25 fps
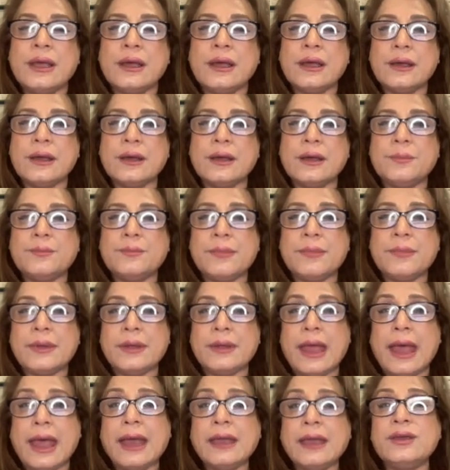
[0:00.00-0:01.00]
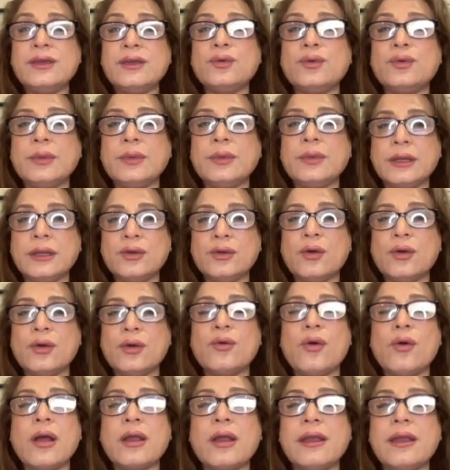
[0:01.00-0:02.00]
uh, acumen, your
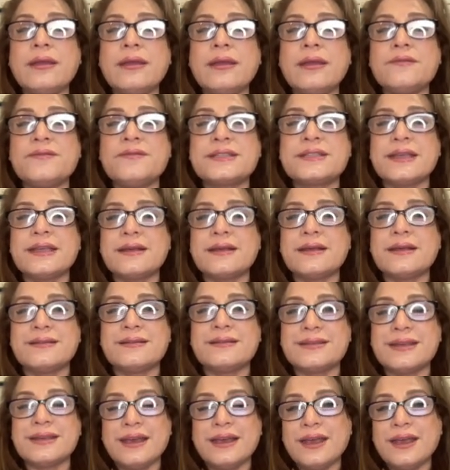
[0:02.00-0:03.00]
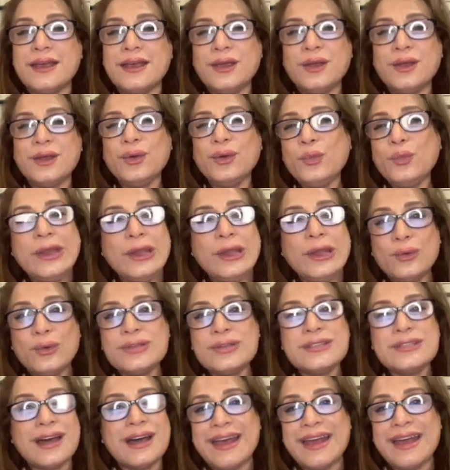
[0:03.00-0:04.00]
cognitive skills, we
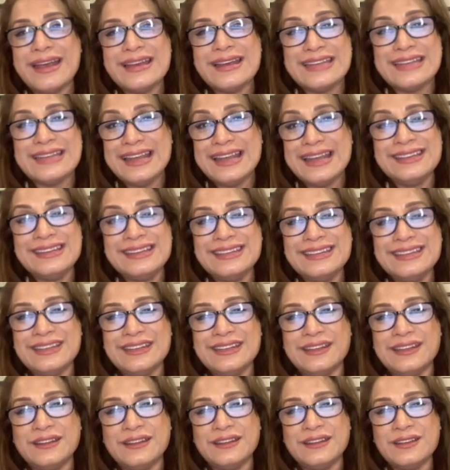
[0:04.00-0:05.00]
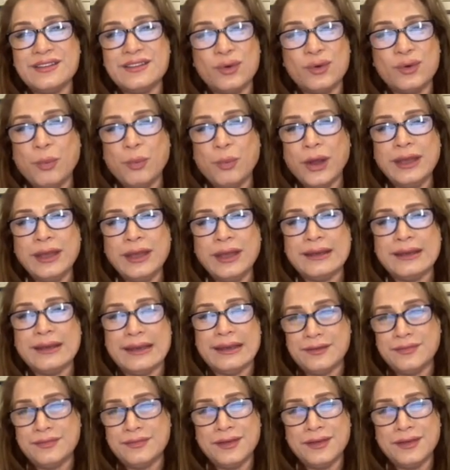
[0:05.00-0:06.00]
lose our identity. There's no point in
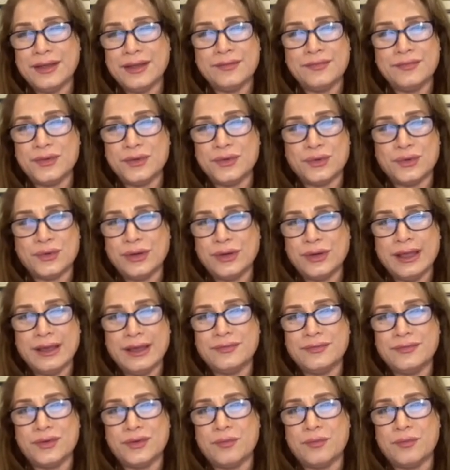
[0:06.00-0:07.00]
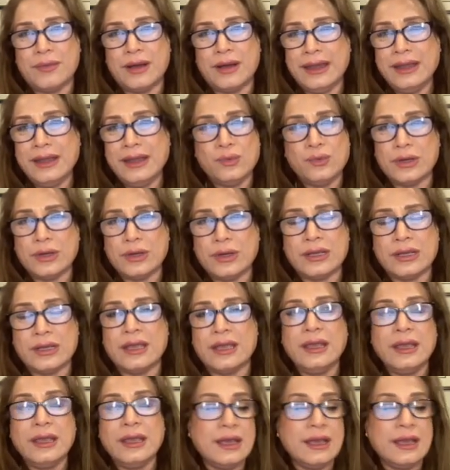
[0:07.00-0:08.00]
living if you don't have your mind
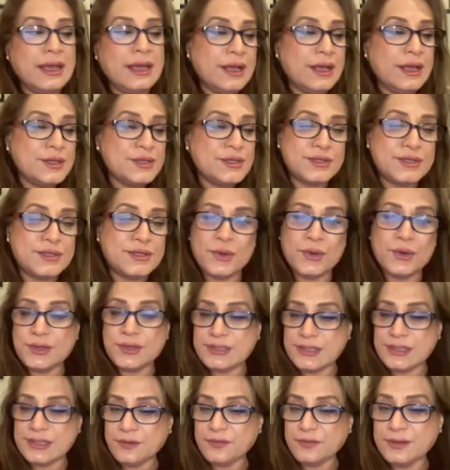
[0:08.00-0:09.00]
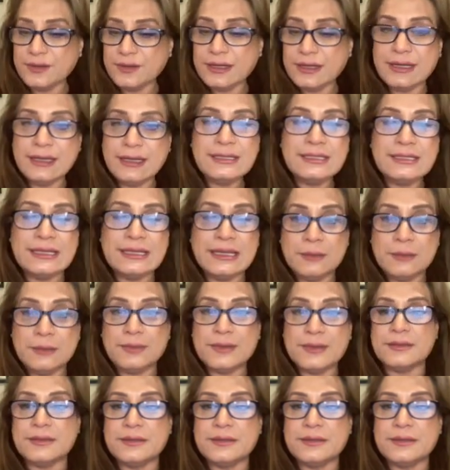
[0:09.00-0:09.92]
working. So definitely sleep is